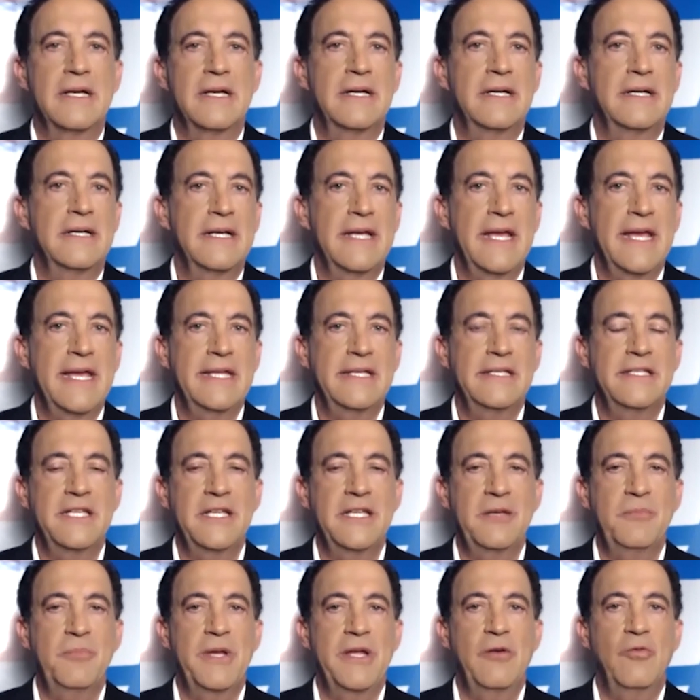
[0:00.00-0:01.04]

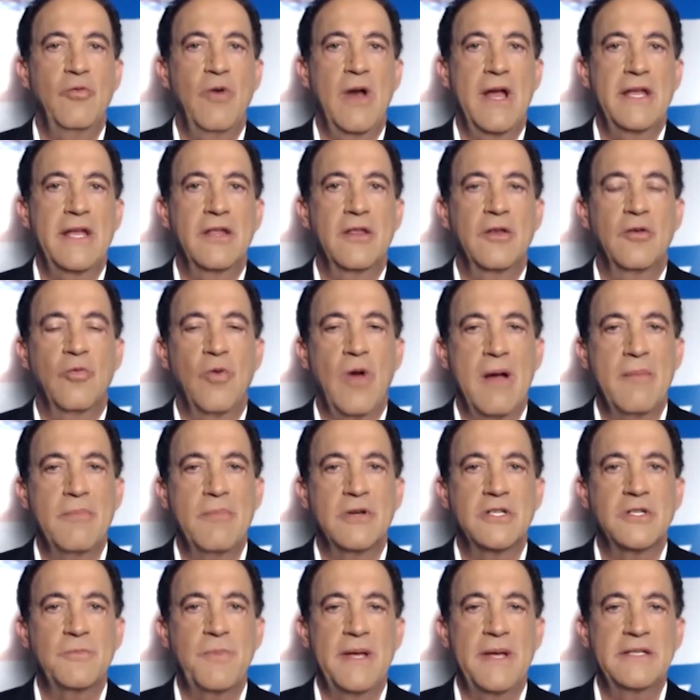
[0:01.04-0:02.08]
ATP regular
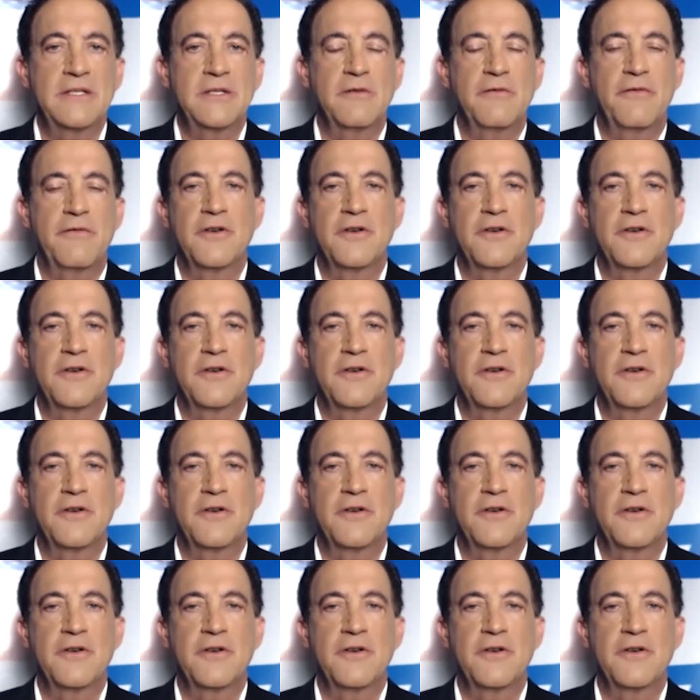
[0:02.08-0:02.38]
Robert Spencer.